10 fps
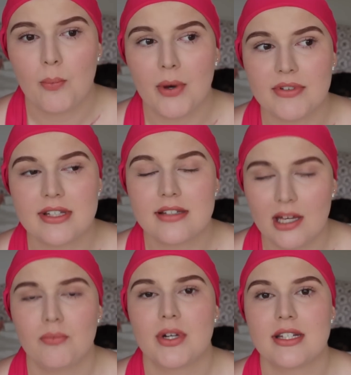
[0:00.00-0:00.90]
But for
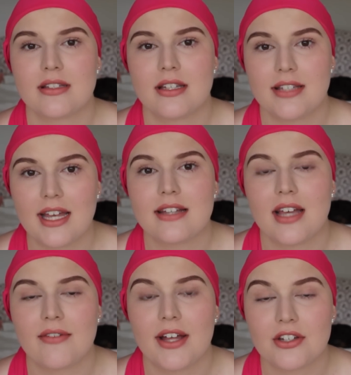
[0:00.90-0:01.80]
some reason the days
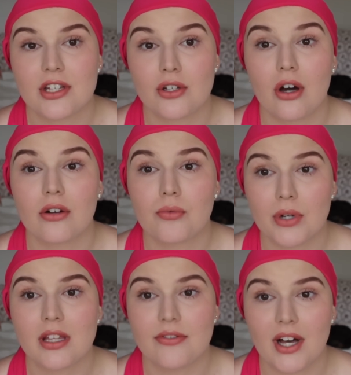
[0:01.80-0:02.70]
have actually gone
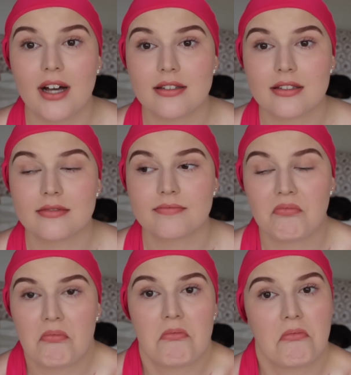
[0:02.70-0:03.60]
really fast.
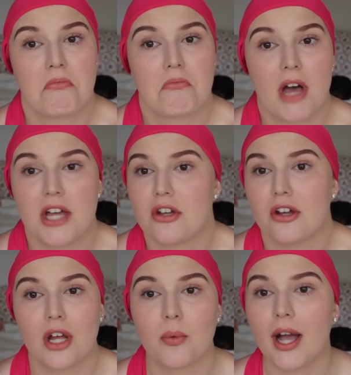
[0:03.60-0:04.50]
I
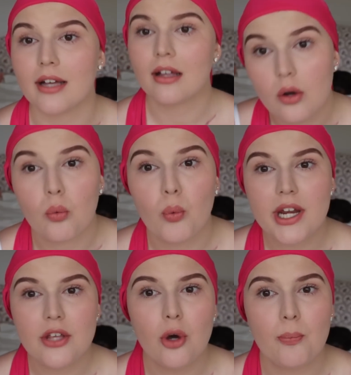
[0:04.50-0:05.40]
don't know why.
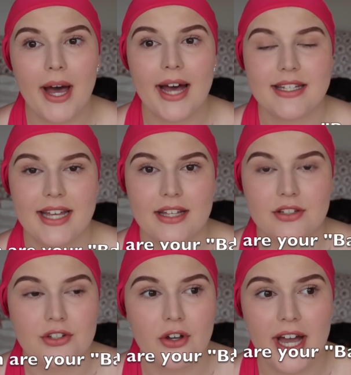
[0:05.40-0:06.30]
When are your bad
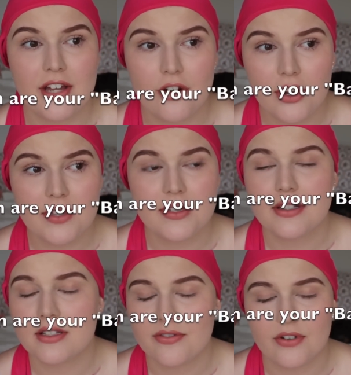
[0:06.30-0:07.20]
days? So I know this
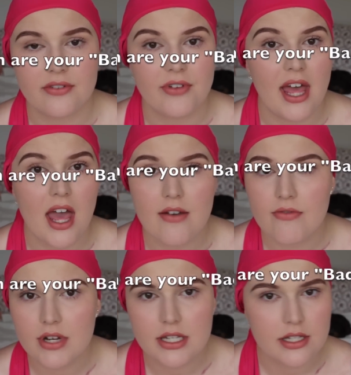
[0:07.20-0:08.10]
is different for
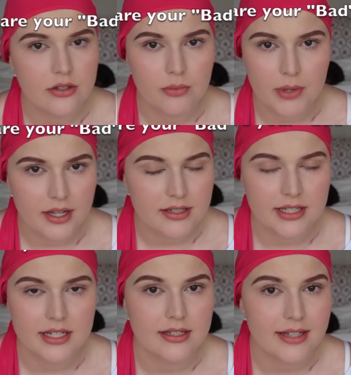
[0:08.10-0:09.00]
every single
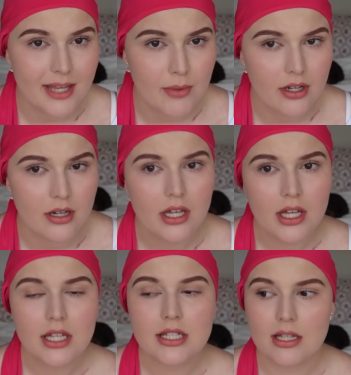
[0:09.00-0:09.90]
person that does chemo.
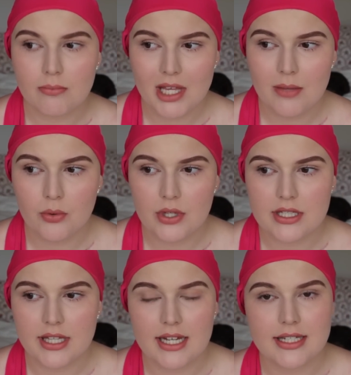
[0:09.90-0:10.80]
Some people
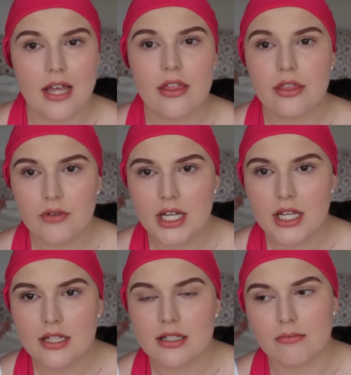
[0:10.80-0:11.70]
it's like day
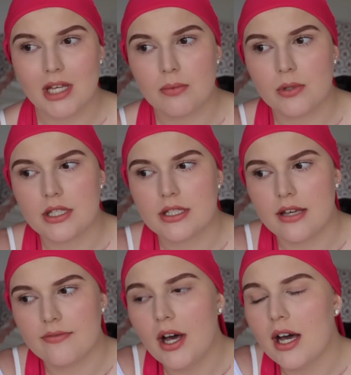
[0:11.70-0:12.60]
3, some people it's
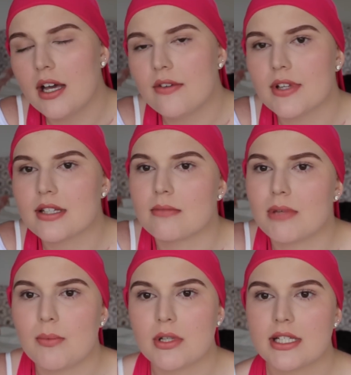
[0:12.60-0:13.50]
day 5, like some
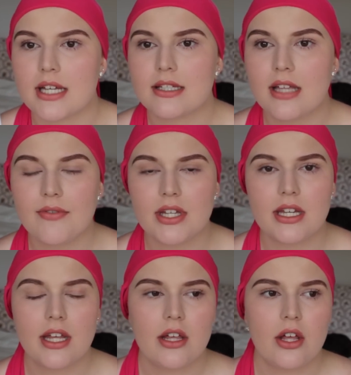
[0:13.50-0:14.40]
people it's day
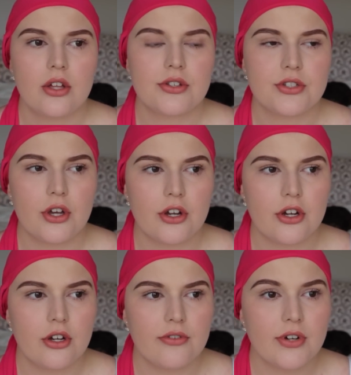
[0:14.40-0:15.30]
7.
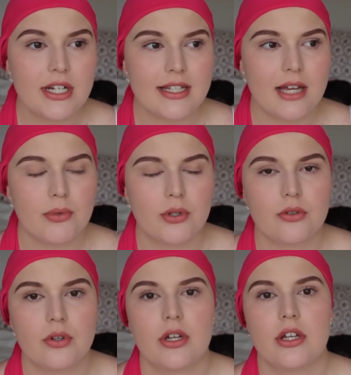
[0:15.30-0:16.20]
So for
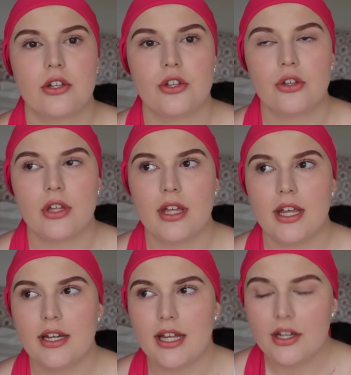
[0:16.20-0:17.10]
example,
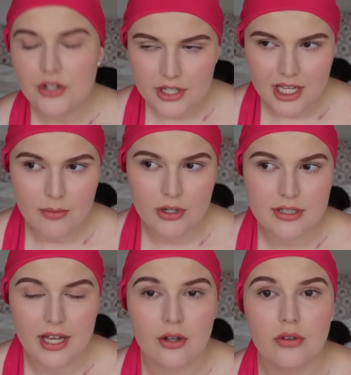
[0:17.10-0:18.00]
in each chemo
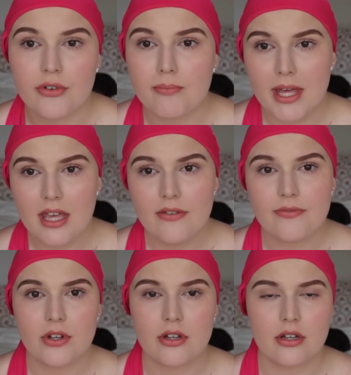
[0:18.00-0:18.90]
cycle for me,
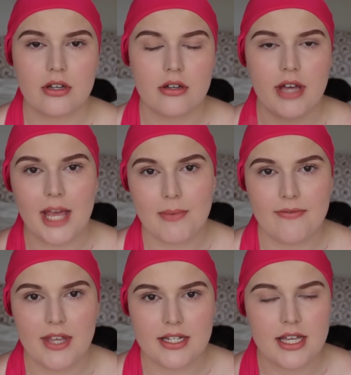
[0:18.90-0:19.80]
for
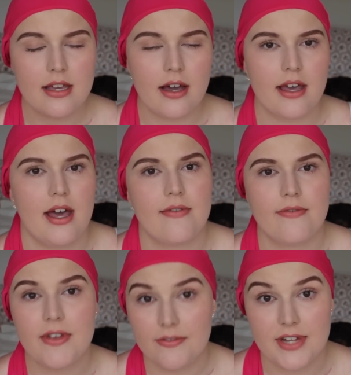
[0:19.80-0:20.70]
ABVD, I have
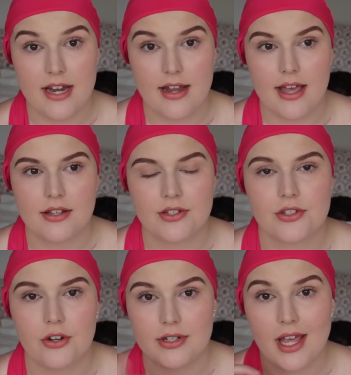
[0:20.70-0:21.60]
15 days.
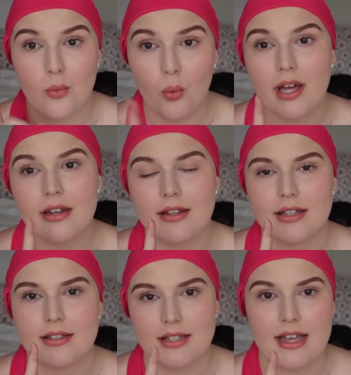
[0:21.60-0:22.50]
So day 1
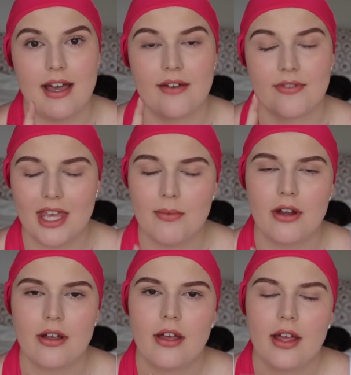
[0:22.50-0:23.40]
is the day I have
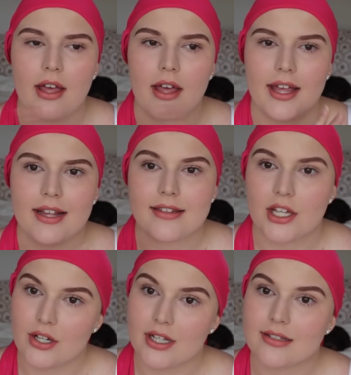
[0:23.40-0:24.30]
chemo,
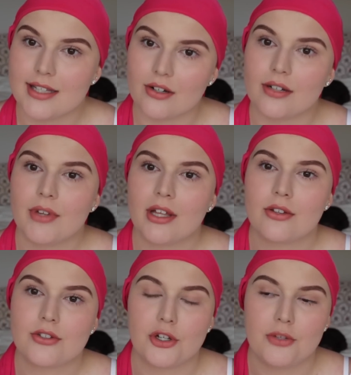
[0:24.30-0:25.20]
etc, etc.
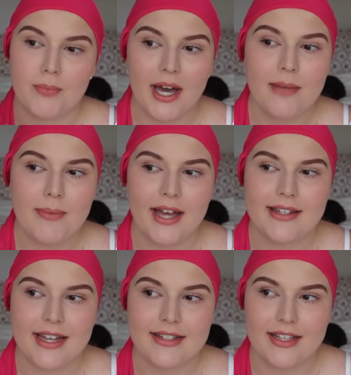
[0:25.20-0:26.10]
So my bad
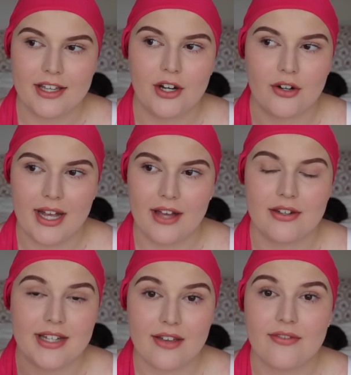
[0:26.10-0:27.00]
days hit
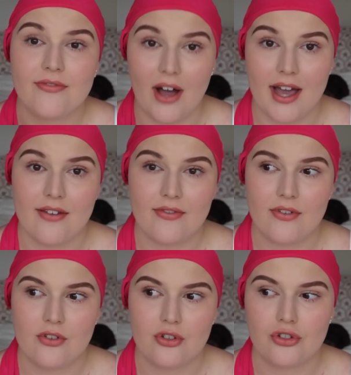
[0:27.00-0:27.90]
around day 5.
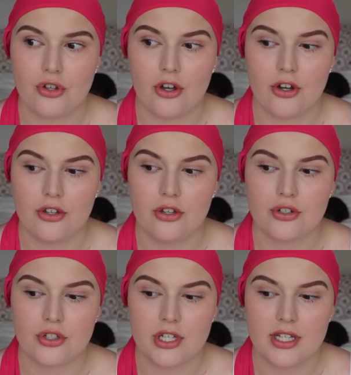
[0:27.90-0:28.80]
So
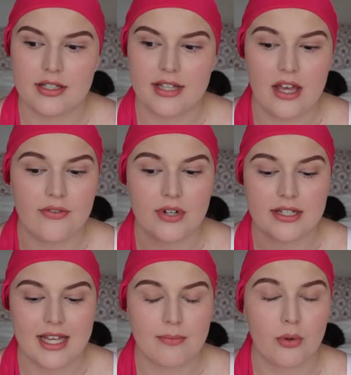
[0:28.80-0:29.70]
usually, say for
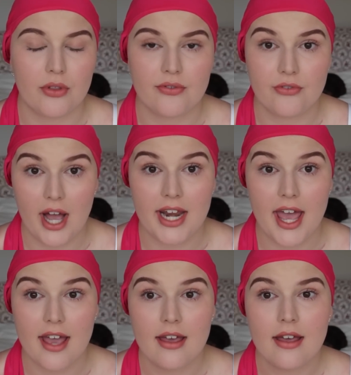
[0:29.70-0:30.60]
example, the
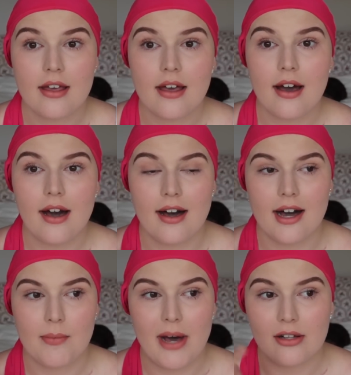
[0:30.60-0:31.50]
Friday.
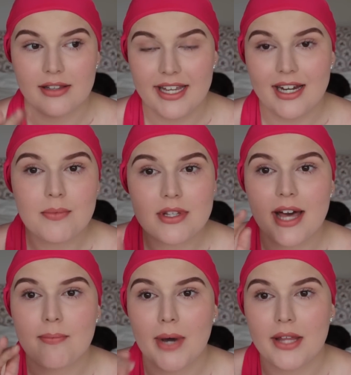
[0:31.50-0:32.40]
I'll lead up to
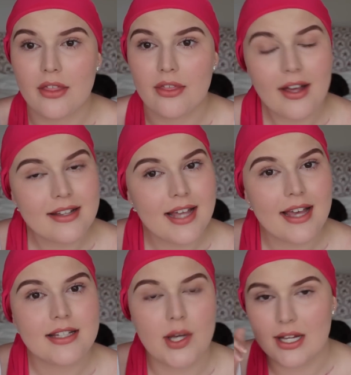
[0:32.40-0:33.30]
that by the
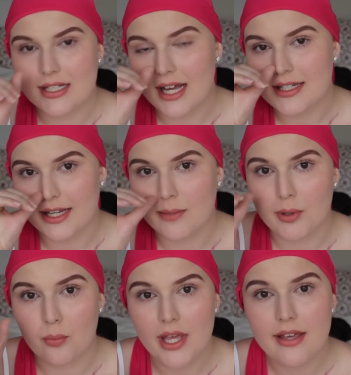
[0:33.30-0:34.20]
Thursday, so I'll start to get a
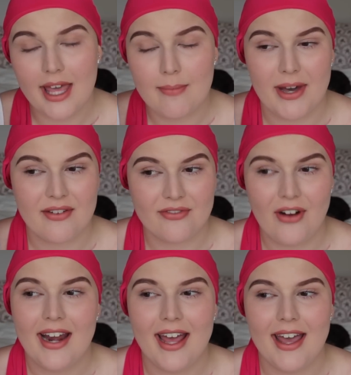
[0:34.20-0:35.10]
bit weak, and by
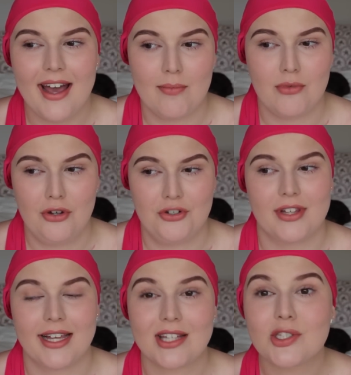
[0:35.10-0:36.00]
Friday I'm usually
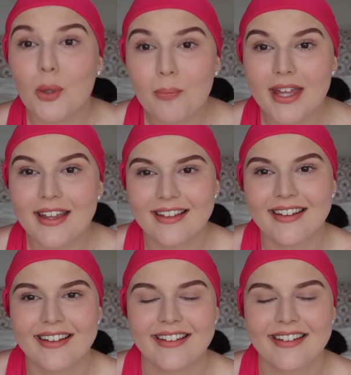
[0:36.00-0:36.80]
like a zombie.